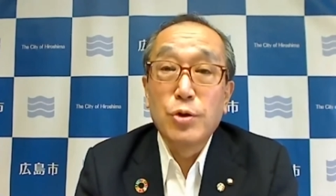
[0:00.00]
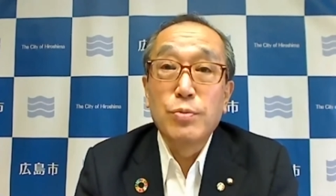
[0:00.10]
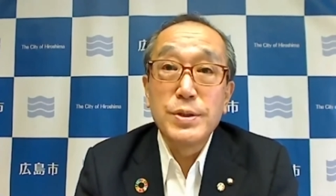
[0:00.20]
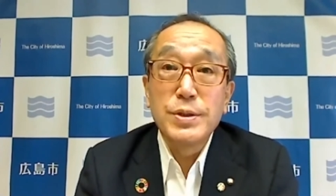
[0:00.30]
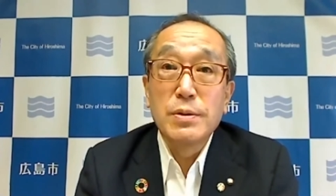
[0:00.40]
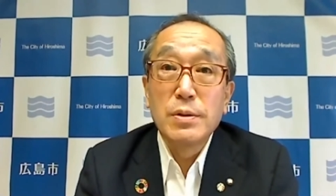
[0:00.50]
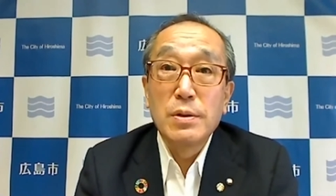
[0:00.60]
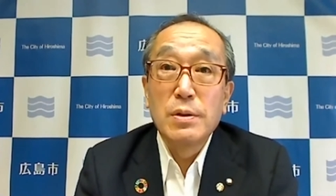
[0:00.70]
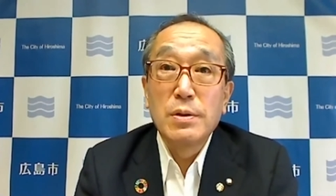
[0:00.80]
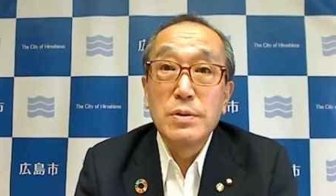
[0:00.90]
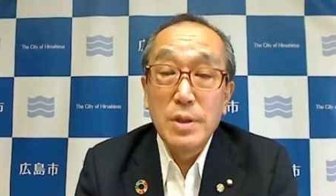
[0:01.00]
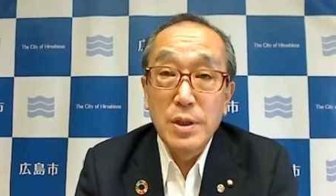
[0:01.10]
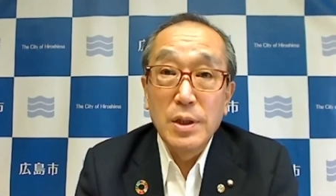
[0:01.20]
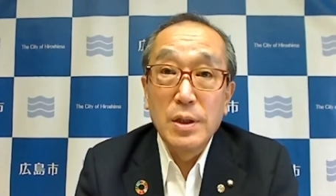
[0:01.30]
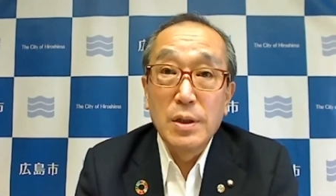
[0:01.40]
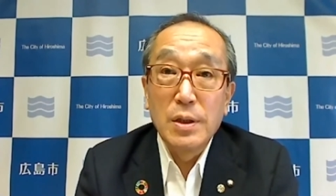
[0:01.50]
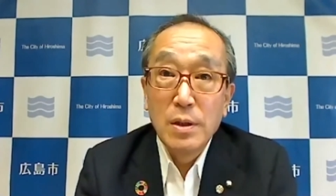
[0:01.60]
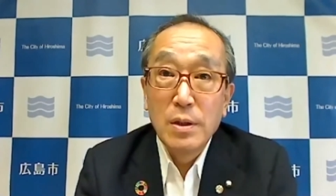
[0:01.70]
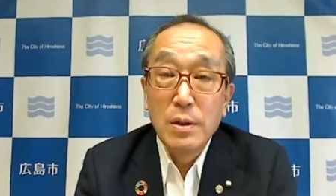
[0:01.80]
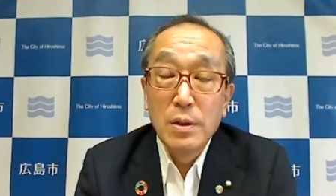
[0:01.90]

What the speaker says: and the realization of world peace.